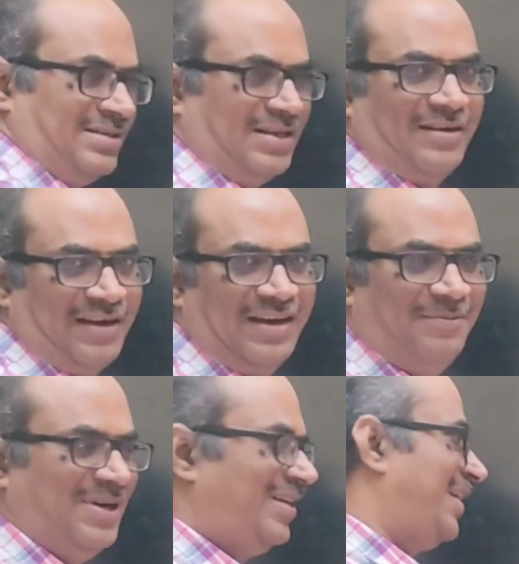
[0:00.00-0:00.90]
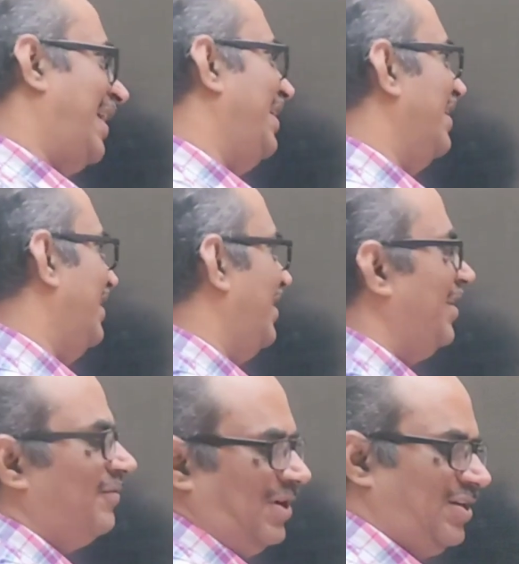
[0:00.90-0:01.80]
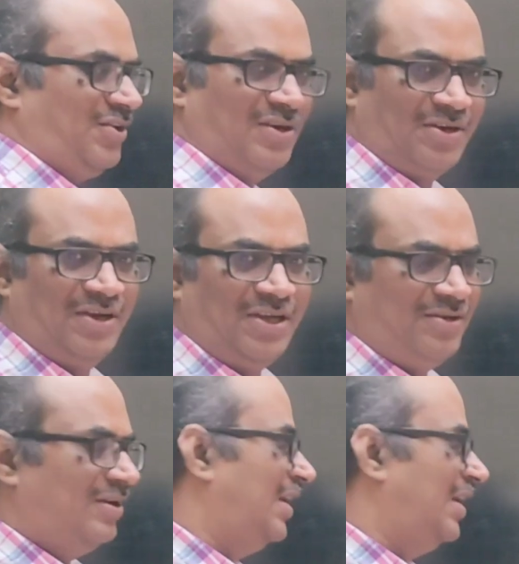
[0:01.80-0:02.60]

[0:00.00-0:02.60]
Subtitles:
that's a trigonometric identity what you are going to